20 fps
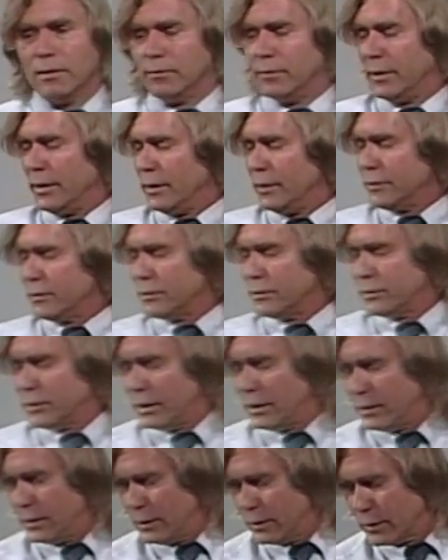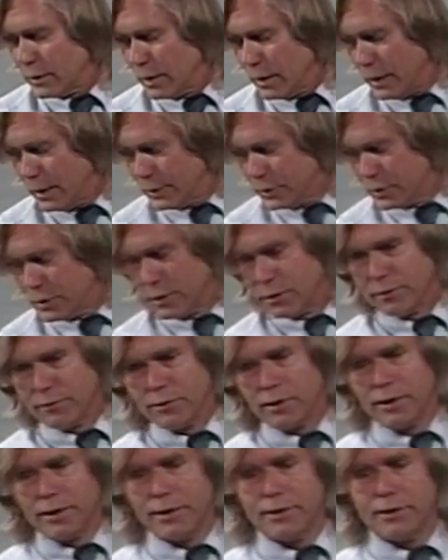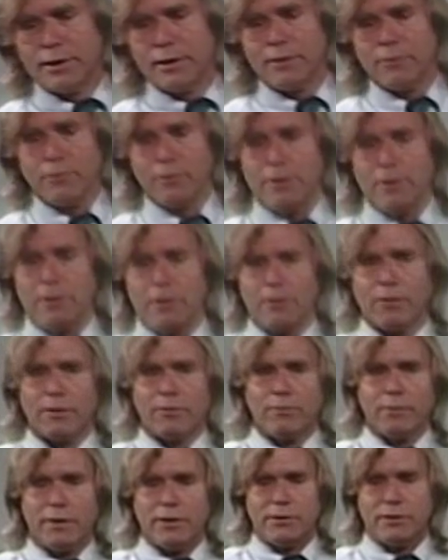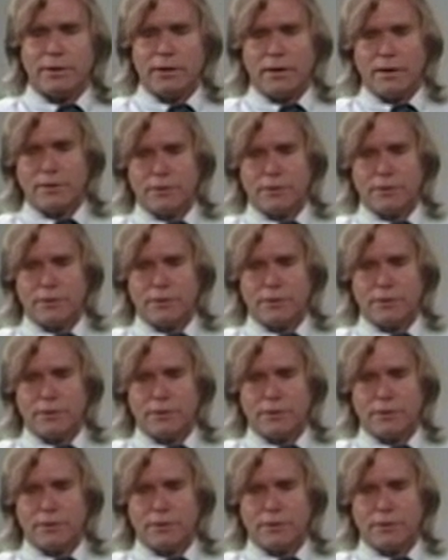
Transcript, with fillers: By understanding the logic of content, we know that reasoning